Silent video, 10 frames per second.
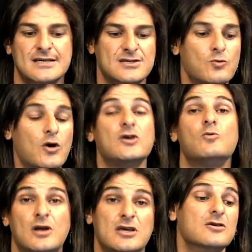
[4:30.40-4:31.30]
as to what you
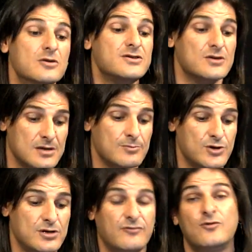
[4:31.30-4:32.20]
want to use your
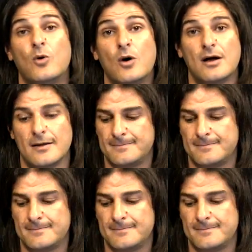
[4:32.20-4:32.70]
computer for.